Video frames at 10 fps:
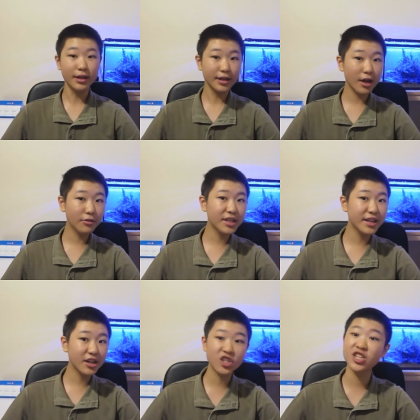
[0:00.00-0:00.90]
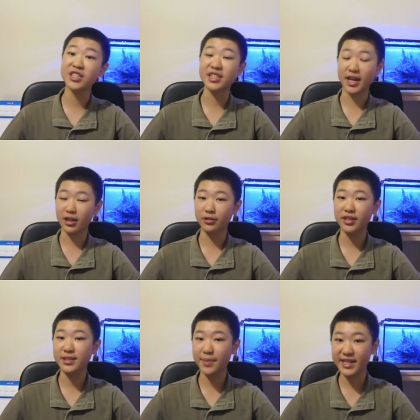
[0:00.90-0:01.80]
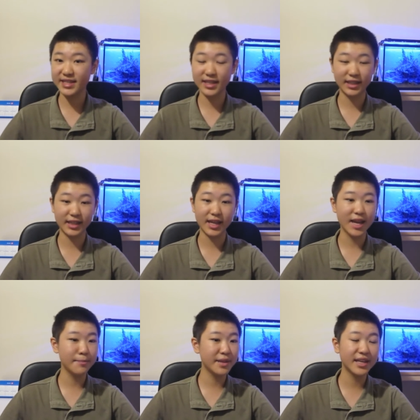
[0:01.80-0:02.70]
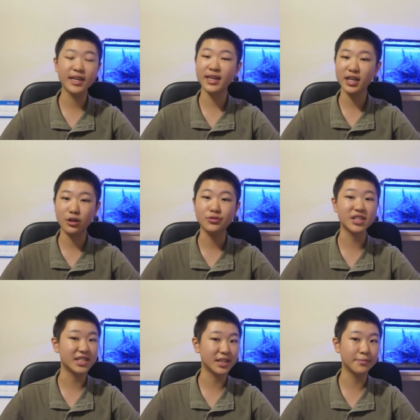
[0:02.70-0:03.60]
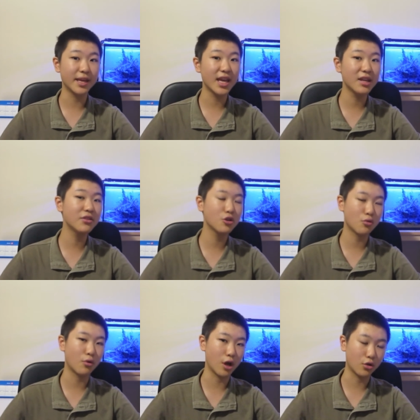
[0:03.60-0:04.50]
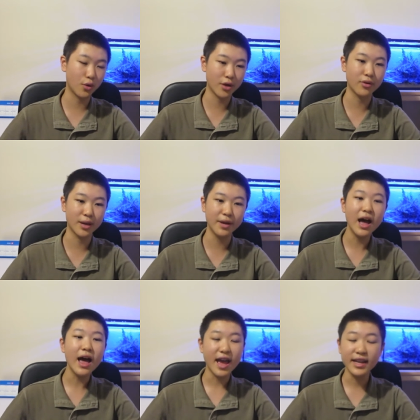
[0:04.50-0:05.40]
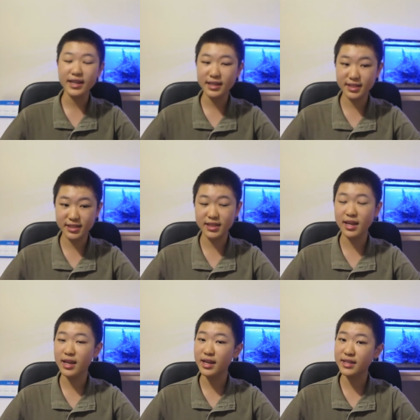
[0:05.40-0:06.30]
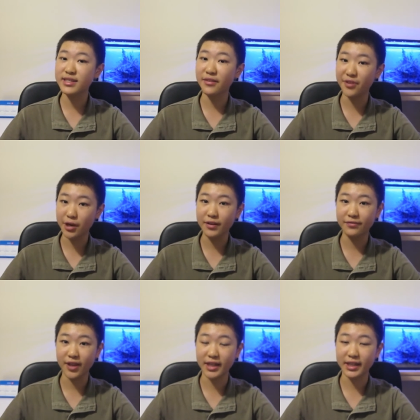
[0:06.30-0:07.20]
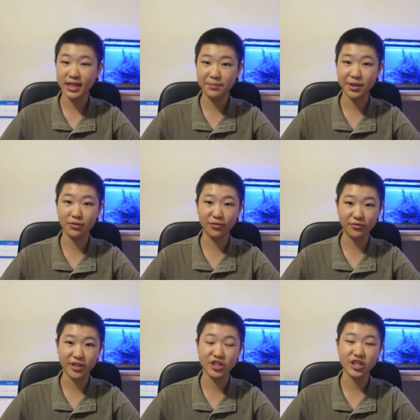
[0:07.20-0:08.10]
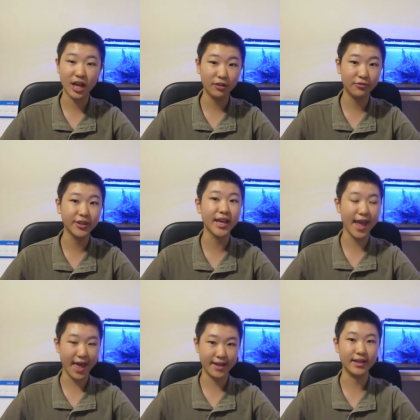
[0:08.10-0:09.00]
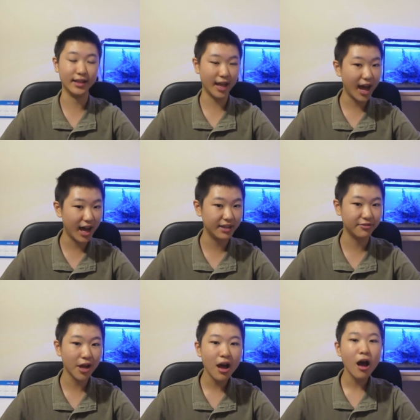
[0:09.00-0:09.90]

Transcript: Now, the nitrogen cycle is basically a mini ecosystem in your aquarium, and it's it is the very thing keeping your fish healthy and alive.